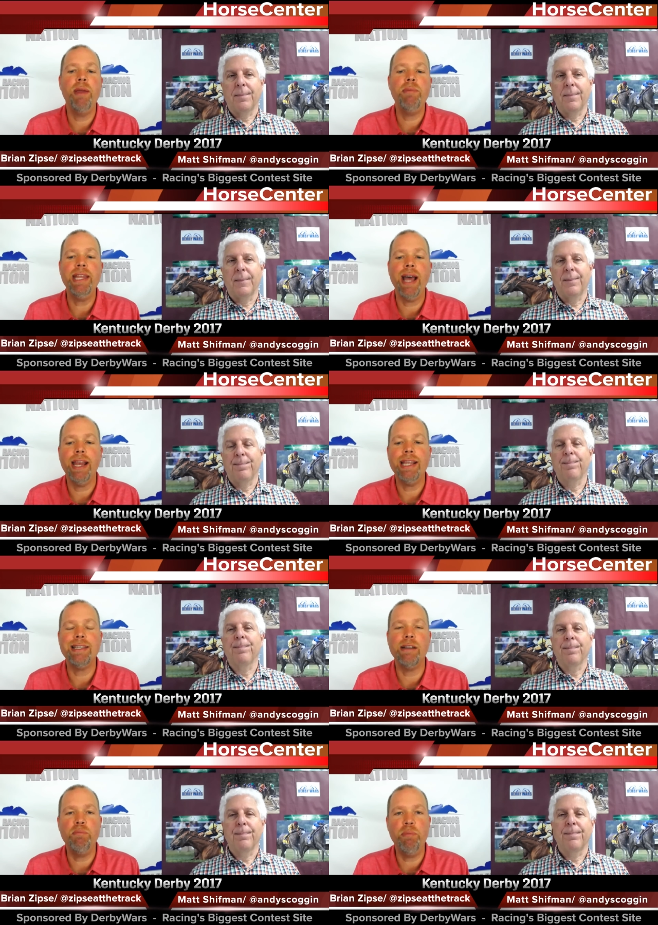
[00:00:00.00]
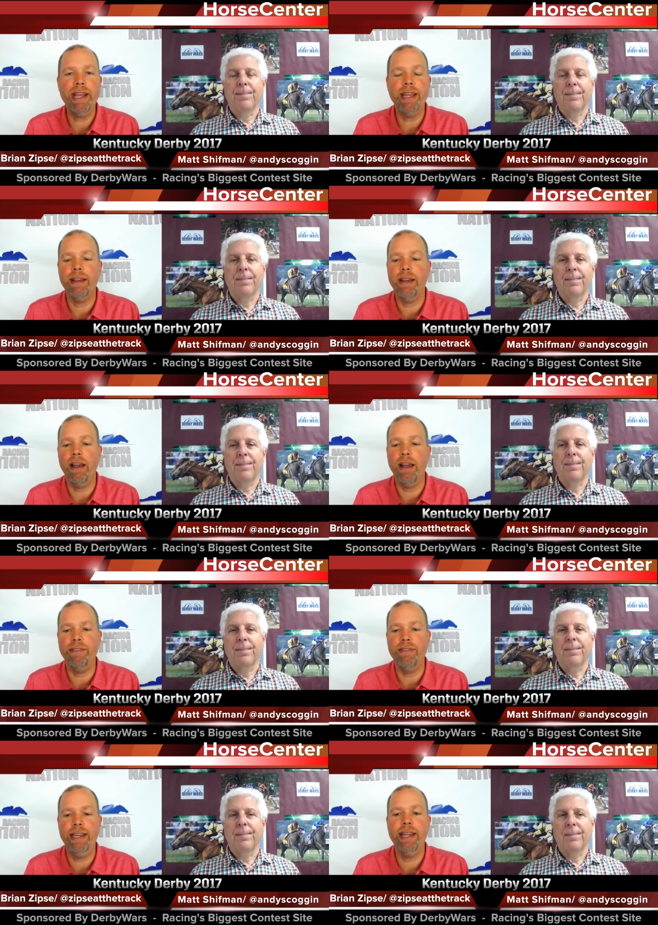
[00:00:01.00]
Speaker 1: Maybe not as a big
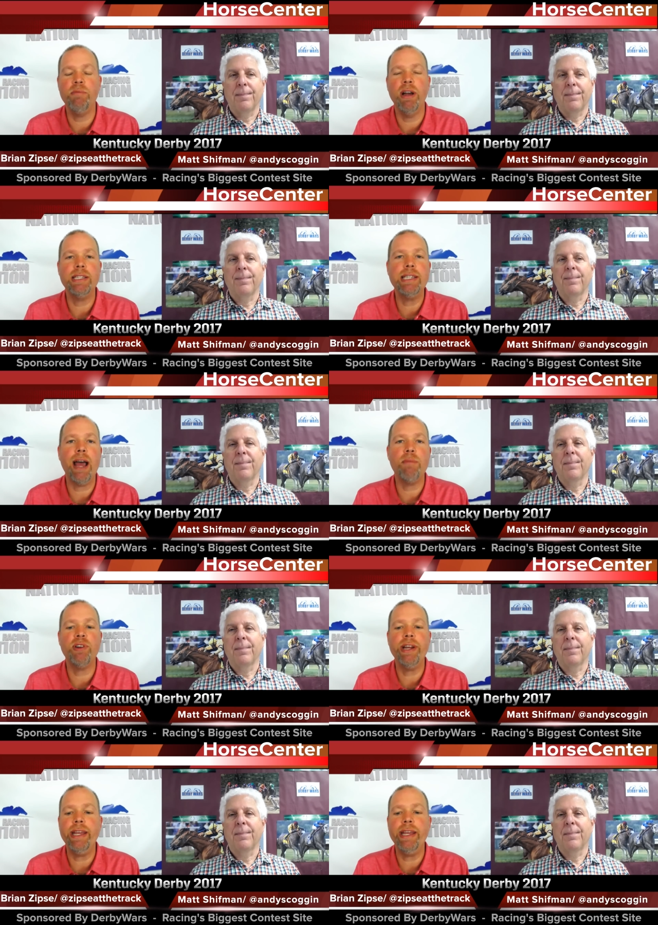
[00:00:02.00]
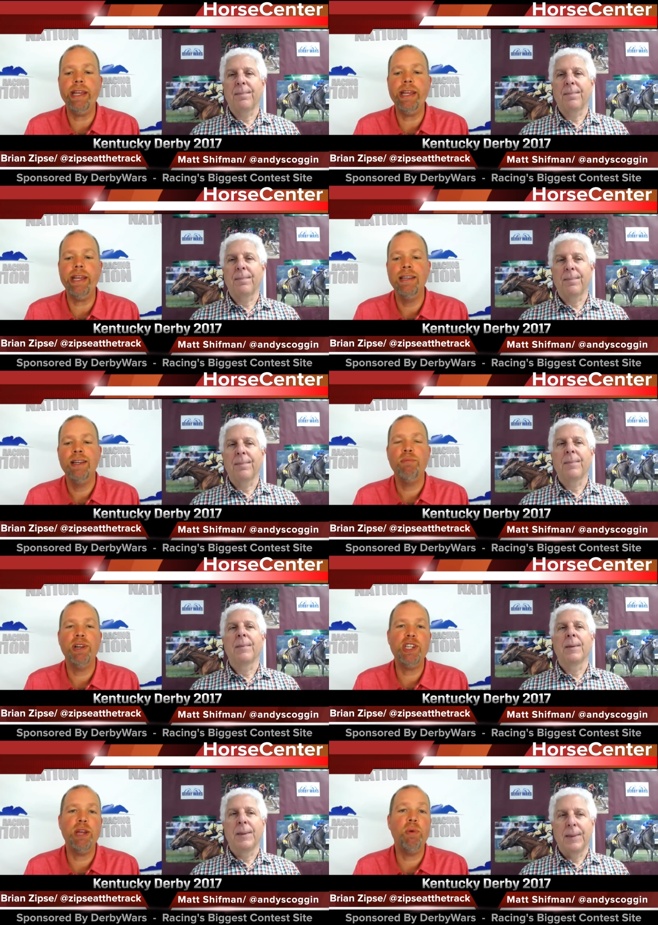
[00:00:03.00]
of an enigma as Tapwrit is,
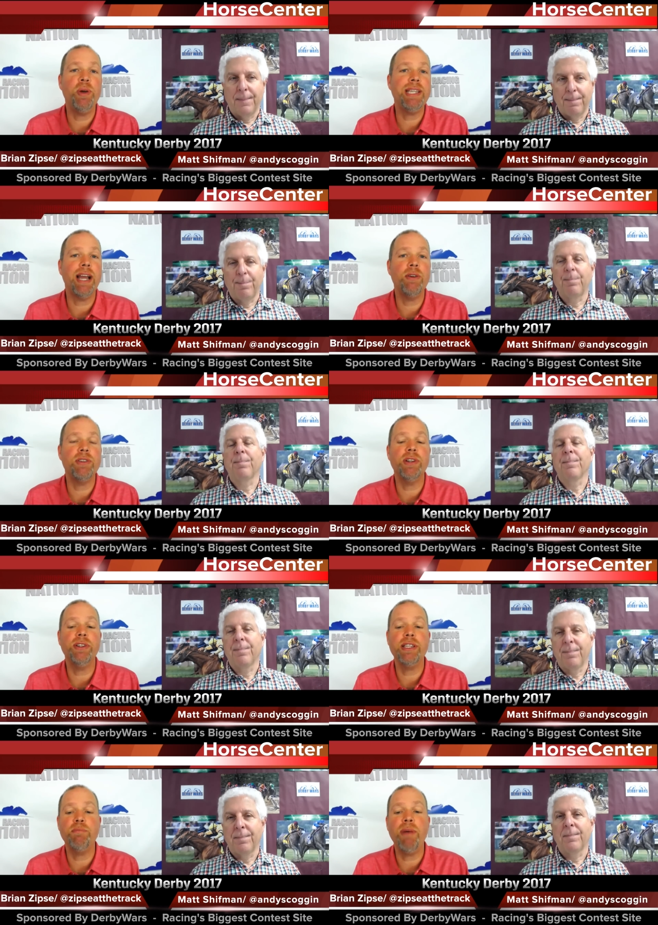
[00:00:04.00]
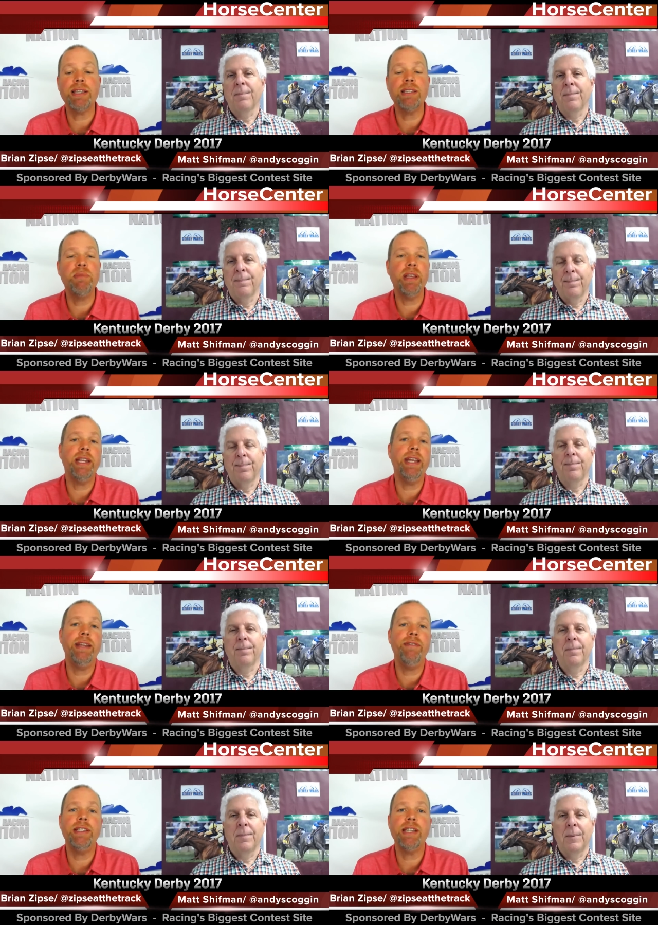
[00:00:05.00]
but J-Boys Echo certainly is a
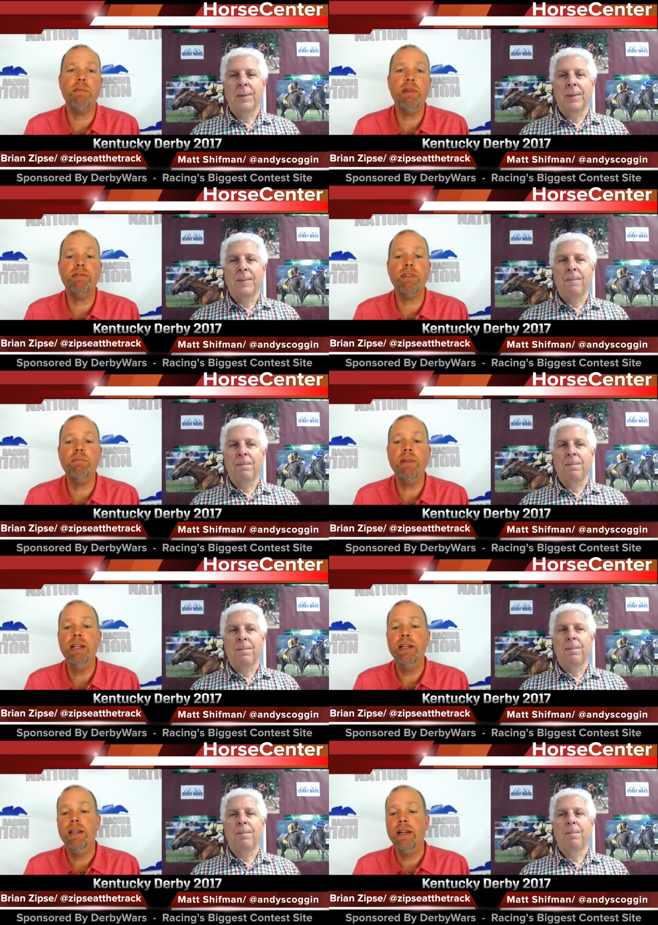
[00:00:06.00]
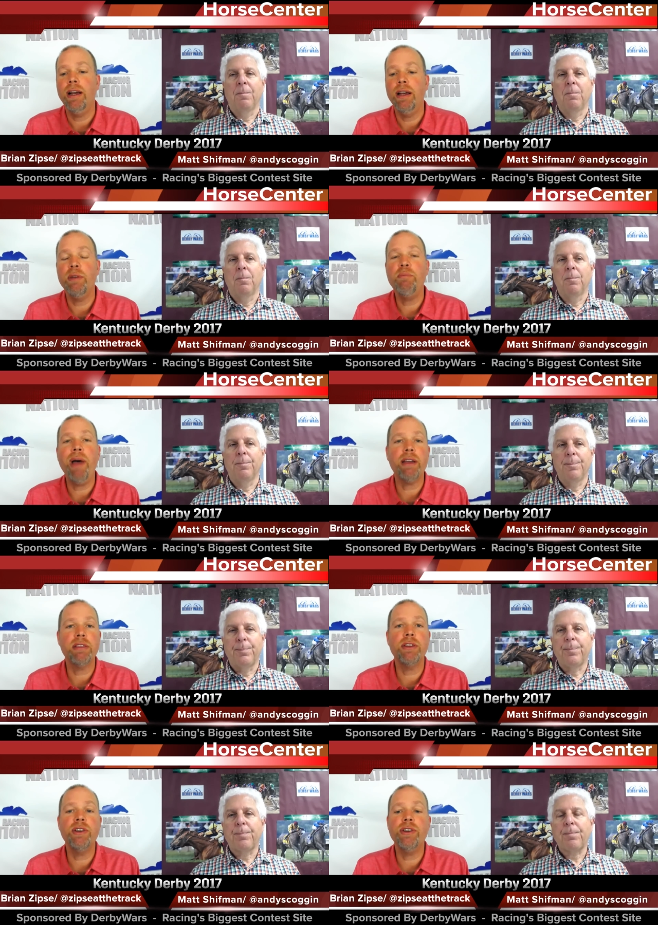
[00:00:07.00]
possibility. And if he's coming from the
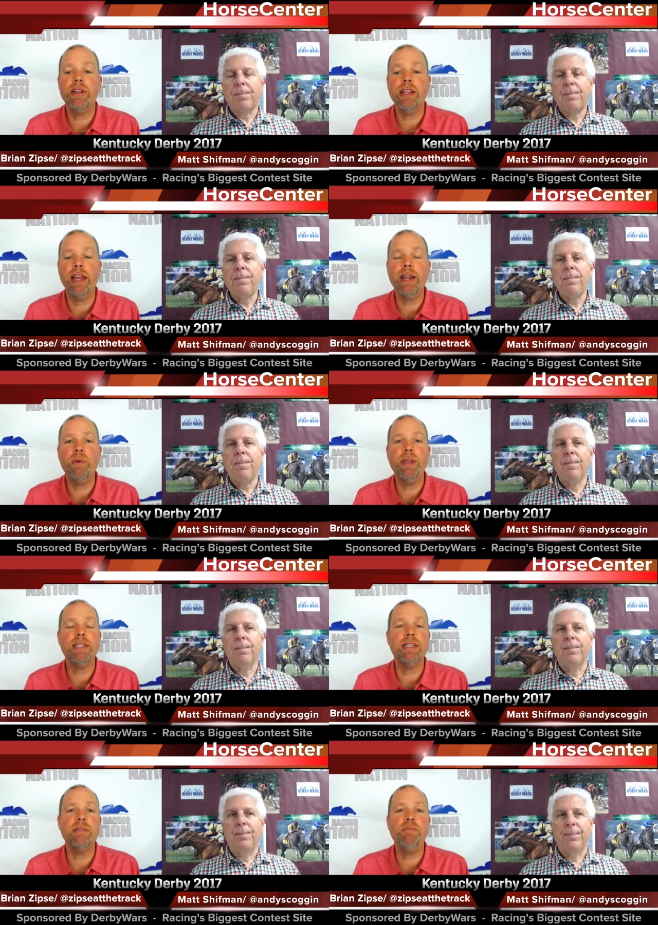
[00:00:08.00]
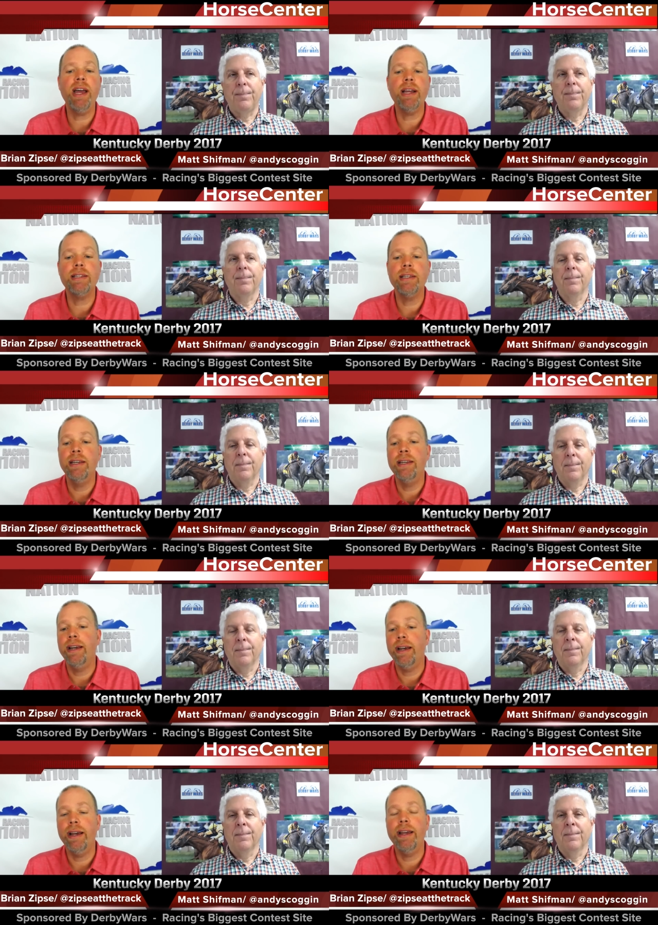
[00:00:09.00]
back third, like we suspect,
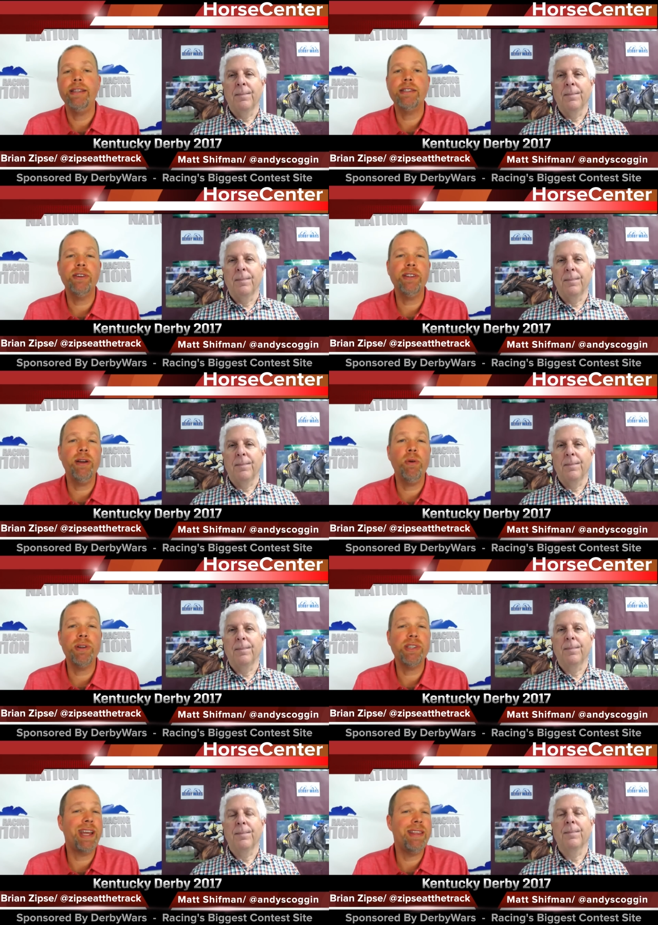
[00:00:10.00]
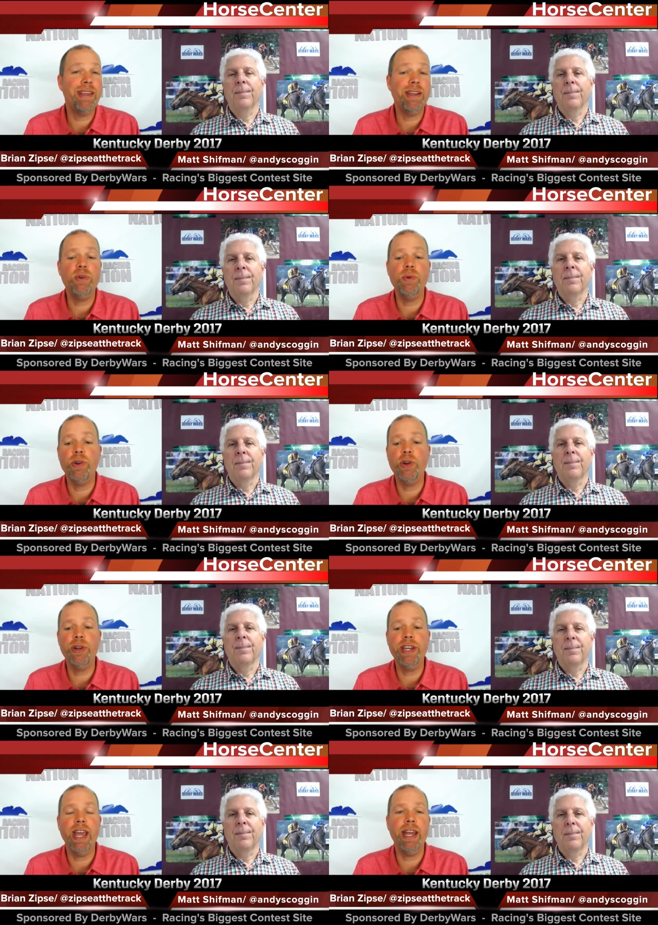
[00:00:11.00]
he's certainly a horse, I think,
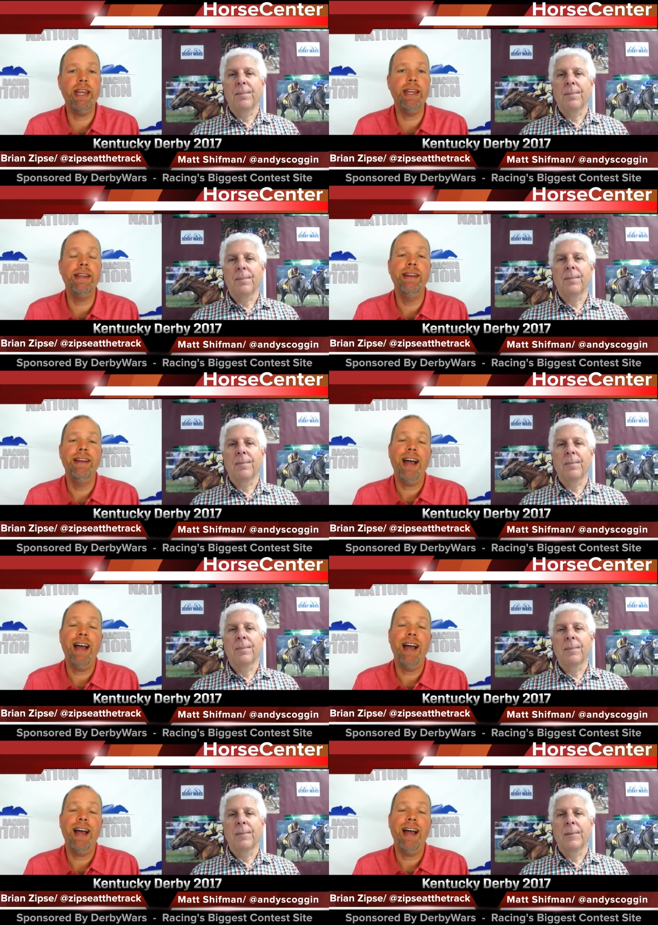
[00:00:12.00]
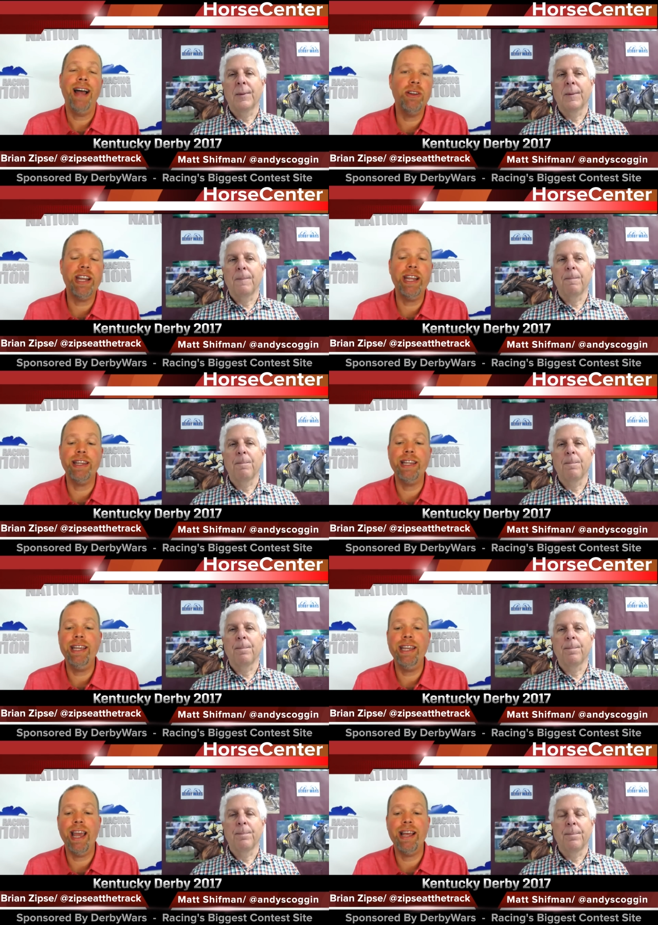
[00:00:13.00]
who could get in. I like Lookin
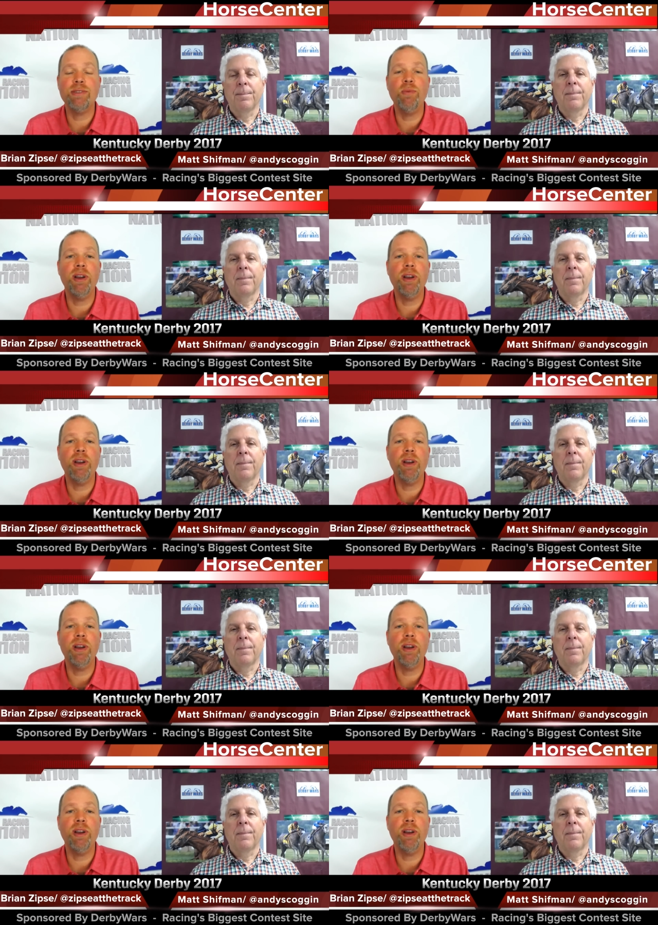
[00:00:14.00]
At Lee as